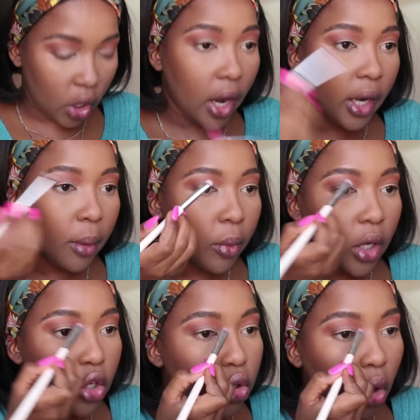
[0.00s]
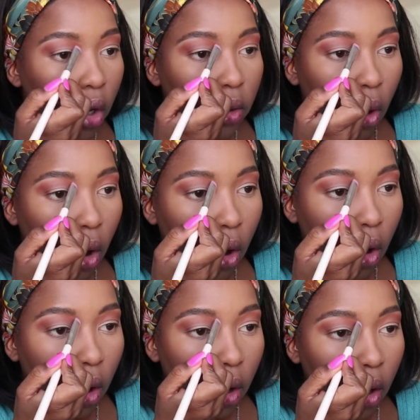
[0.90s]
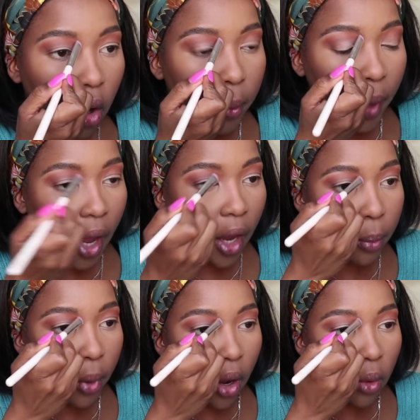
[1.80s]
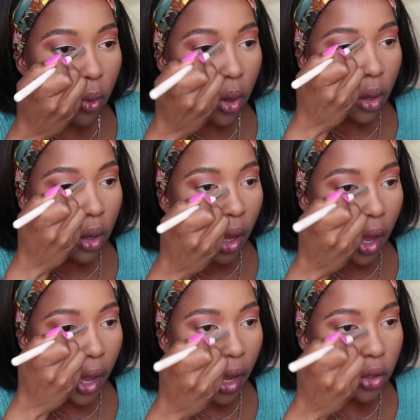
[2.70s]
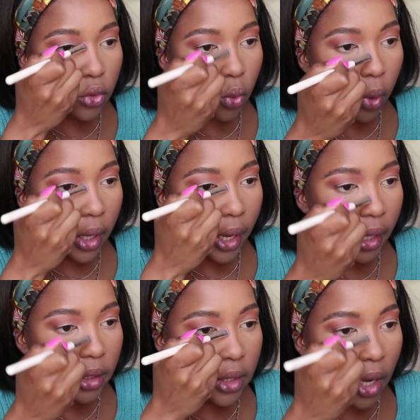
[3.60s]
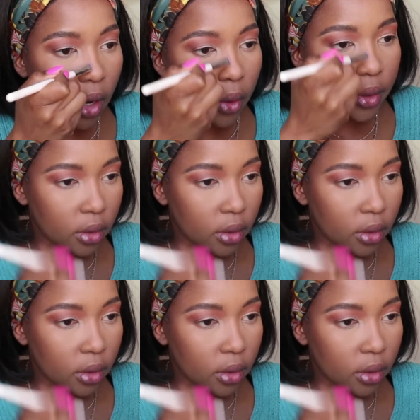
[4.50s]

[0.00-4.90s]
and I'm gonna start on my eyebrow and draw a line down.